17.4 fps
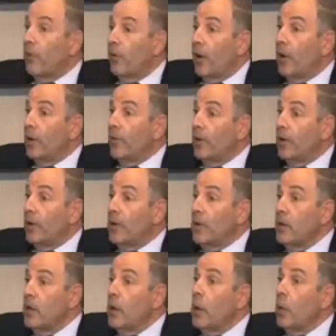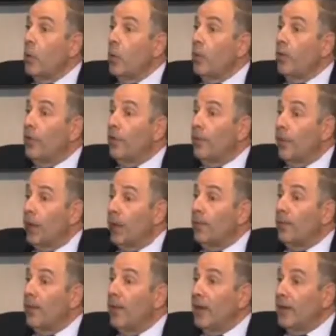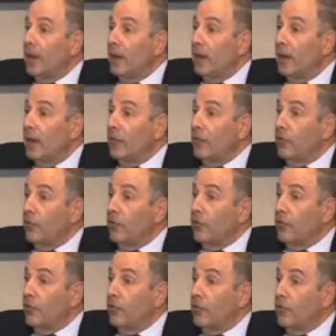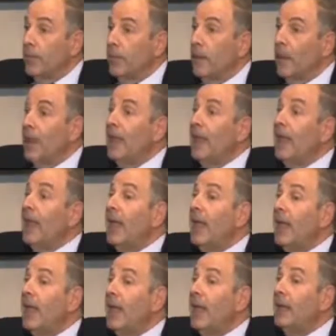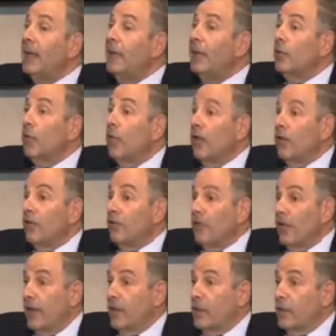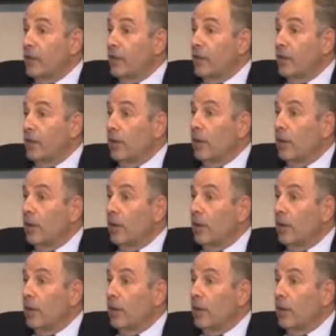properly with the right medication and in the right sequence.